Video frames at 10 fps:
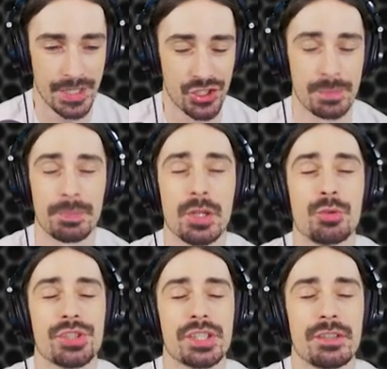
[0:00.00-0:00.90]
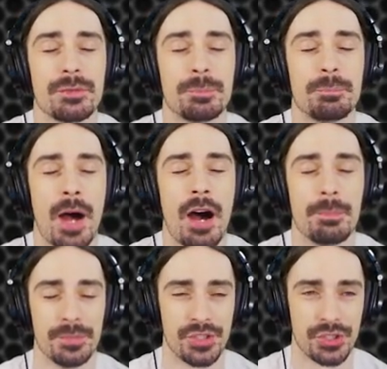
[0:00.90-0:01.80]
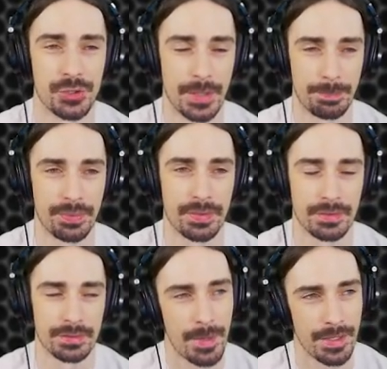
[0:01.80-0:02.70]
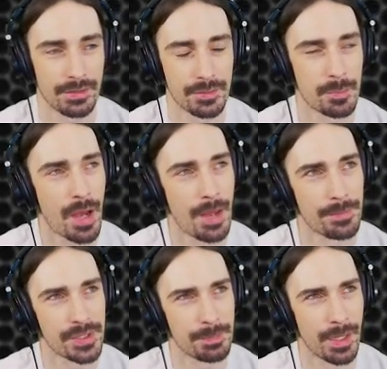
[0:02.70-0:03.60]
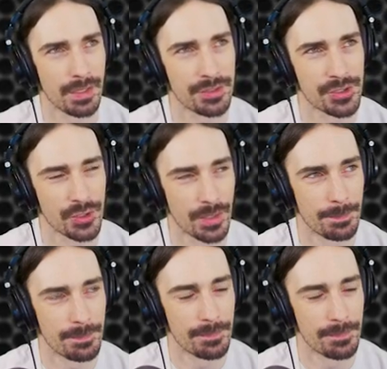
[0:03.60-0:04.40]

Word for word: explosive bomb strip. Spike, bomb spike strip.